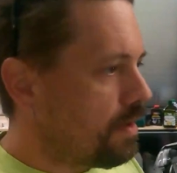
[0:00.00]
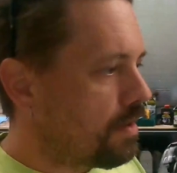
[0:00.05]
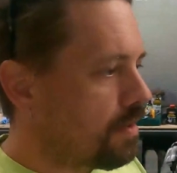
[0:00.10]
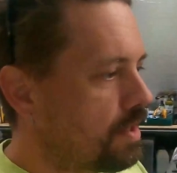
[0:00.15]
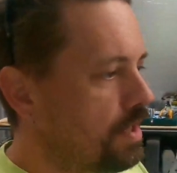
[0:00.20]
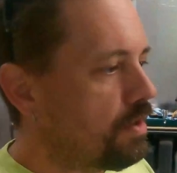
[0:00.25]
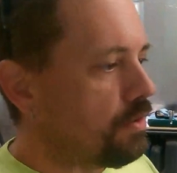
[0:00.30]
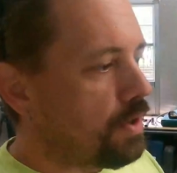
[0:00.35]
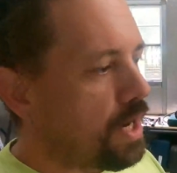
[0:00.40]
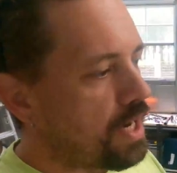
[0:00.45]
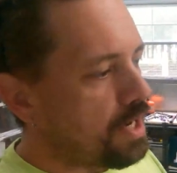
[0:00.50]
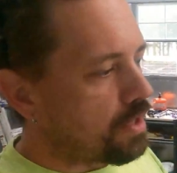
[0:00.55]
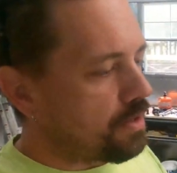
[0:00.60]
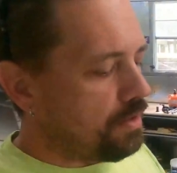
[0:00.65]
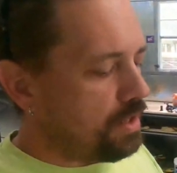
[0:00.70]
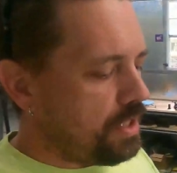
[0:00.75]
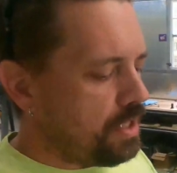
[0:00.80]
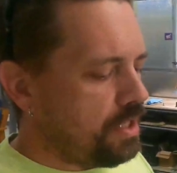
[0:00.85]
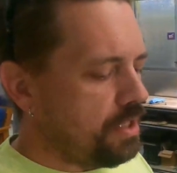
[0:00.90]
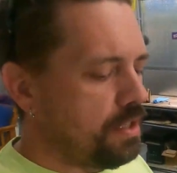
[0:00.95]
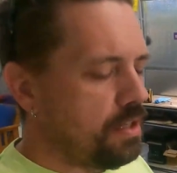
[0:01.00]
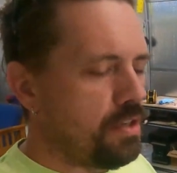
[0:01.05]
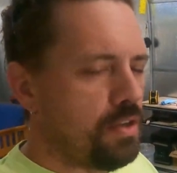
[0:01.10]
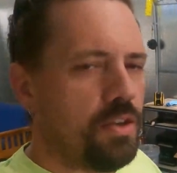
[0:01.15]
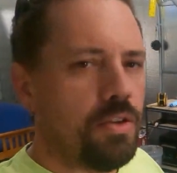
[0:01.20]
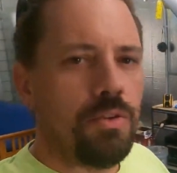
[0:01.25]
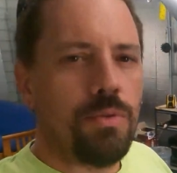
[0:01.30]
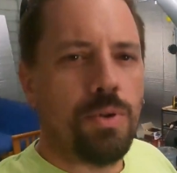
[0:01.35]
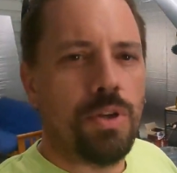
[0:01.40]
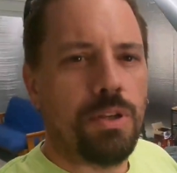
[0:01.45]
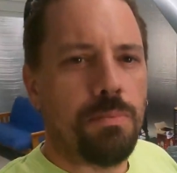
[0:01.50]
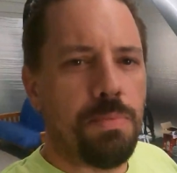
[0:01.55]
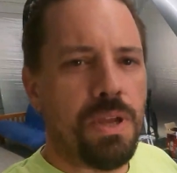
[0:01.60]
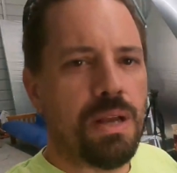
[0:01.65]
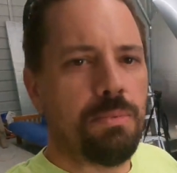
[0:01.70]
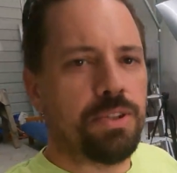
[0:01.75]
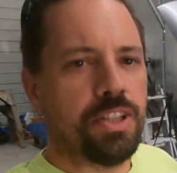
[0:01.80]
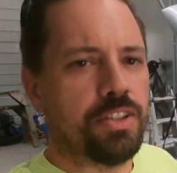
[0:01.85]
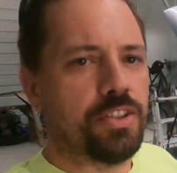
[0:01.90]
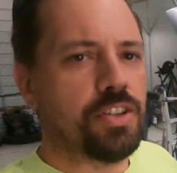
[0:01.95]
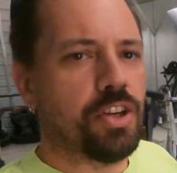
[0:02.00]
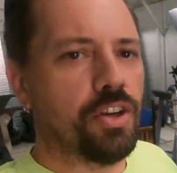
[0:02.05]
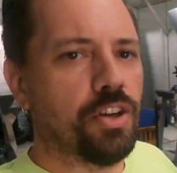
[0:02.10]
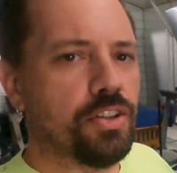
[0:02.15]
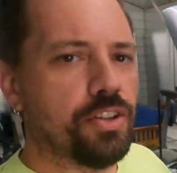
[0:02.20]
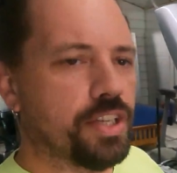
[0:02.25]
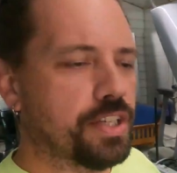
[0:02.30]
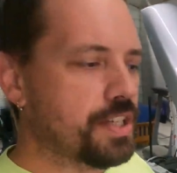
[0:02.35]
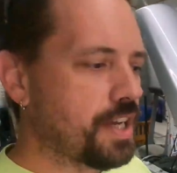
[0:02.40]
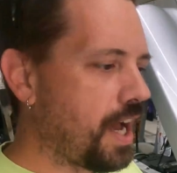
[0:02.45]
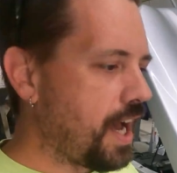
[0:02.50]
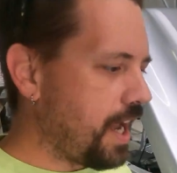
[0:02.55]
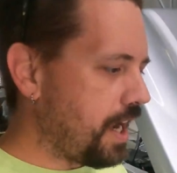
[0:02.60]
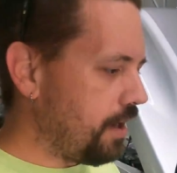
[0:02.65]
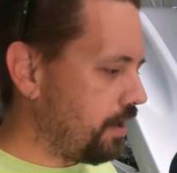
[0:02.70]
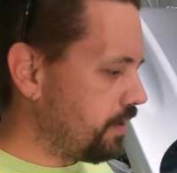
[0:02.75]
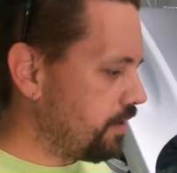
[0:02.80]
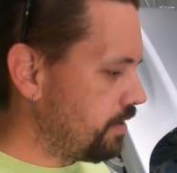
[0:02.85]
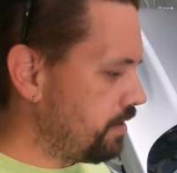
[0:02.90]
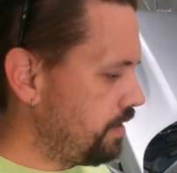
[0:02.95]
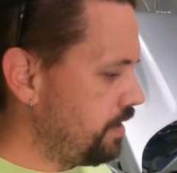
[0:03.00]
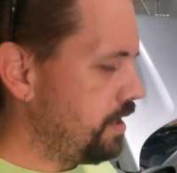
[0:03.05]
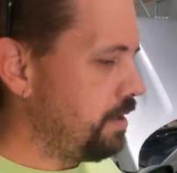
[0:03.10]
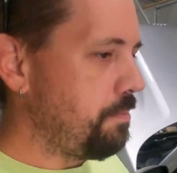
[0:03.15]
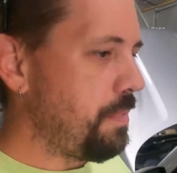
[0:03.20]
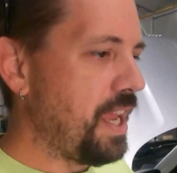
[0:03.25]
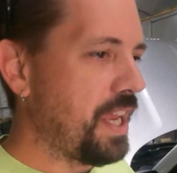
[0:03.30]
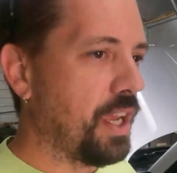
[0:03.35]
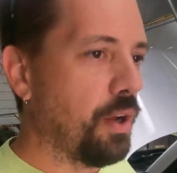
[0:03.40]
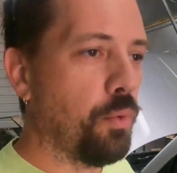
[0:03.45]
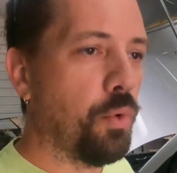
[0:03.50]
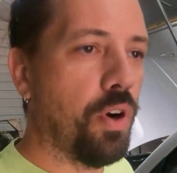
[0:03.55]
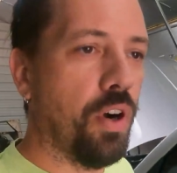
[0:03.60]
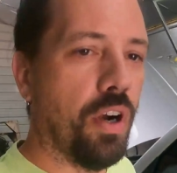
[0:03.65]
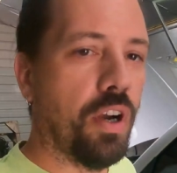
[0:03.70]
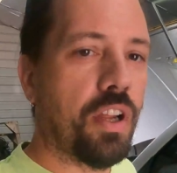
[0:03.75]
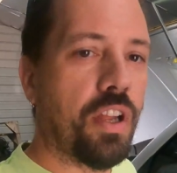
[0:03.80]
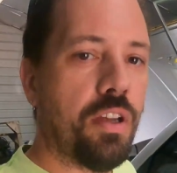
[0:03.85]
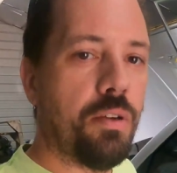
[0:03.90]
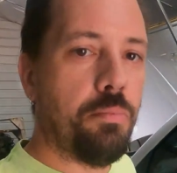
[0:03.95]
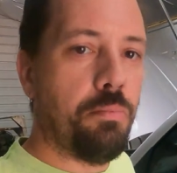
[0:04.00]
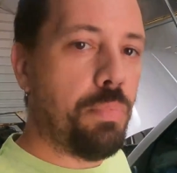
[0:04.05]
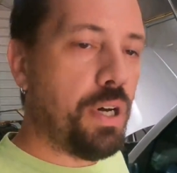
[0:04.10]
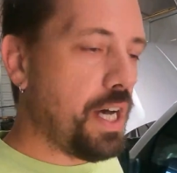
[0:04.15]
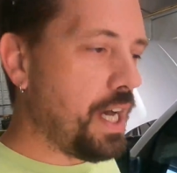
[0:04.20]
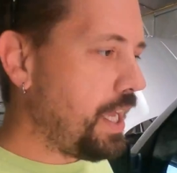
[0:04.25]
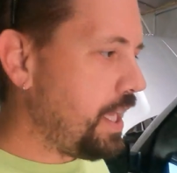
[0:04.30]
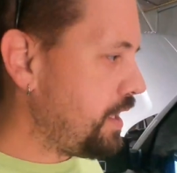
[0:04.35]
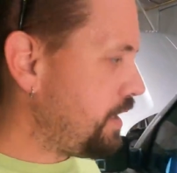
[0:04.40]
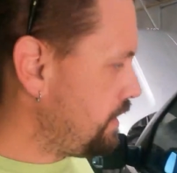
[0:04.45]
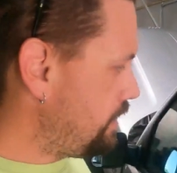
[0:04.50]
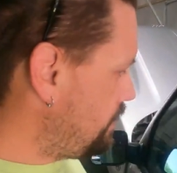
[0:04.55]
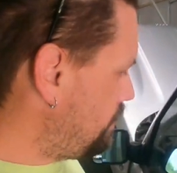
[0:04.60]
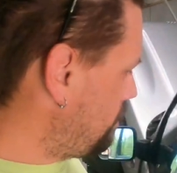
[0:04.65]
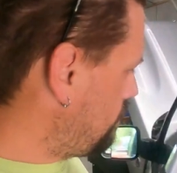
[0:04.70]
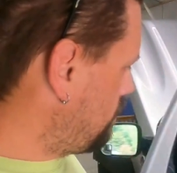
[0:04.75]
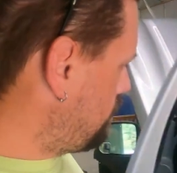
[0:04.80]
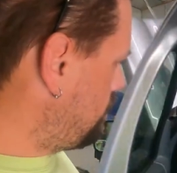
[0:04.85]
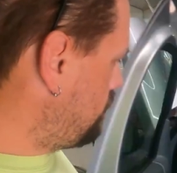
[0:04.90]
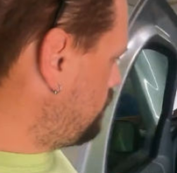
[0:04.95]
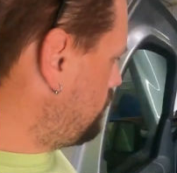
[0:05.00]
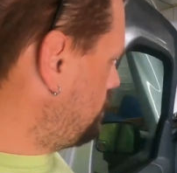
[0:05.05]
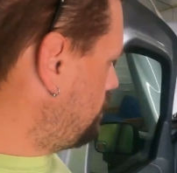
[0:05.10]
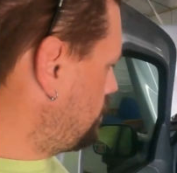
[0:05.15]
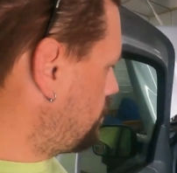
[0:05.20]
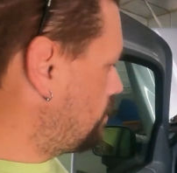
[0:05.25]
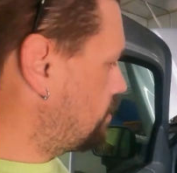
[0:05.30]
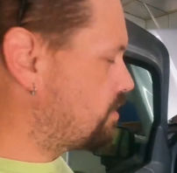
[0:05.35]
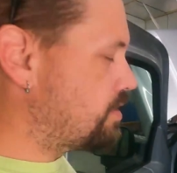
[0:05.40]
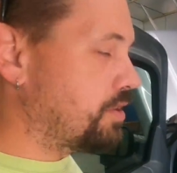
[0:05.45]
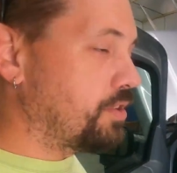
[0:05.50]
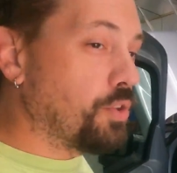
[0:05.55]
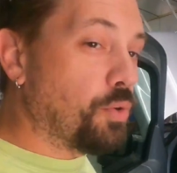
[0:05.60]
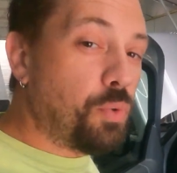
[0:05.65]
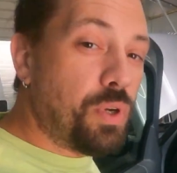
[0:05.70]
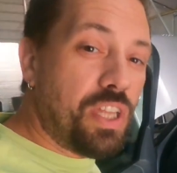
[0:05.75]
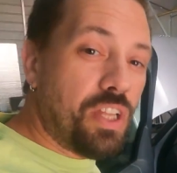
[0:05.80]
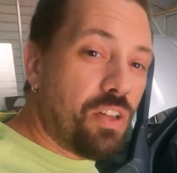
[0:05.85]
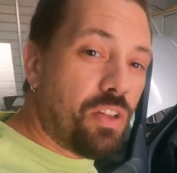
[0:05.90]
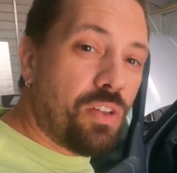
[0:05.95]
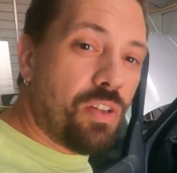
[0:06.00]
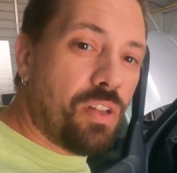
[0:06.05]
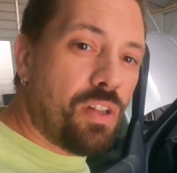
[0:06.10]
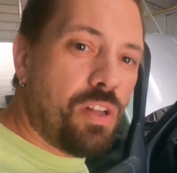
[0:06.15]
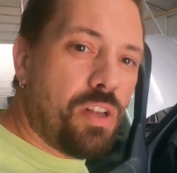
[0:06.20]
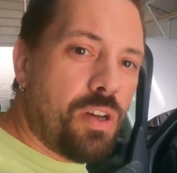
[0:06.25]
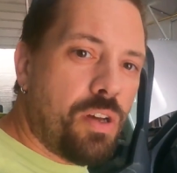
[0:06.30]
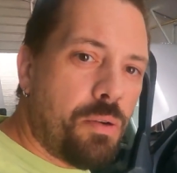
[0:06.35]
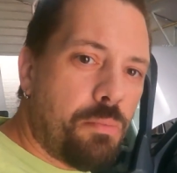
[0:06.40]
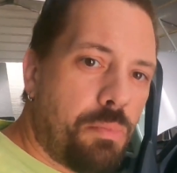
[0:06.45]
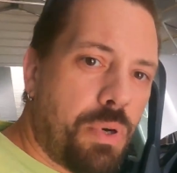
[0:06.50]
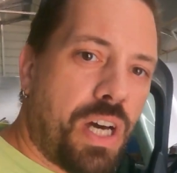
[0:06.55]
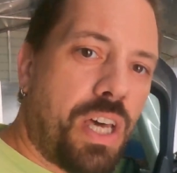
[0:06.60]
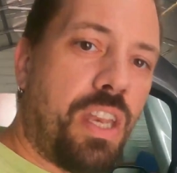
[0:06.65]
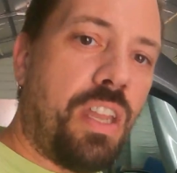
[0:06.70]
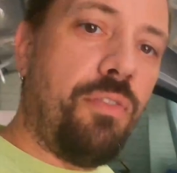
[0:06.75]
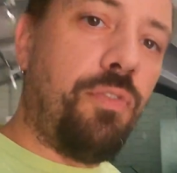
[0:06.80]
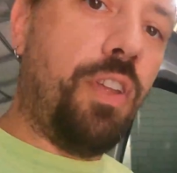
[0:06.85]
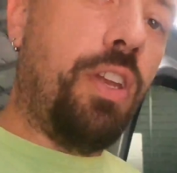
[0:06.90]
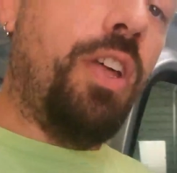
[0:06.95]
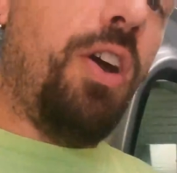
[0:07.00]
theoretically you would be able to turn the tire and make it work, or turn the wheel. But if you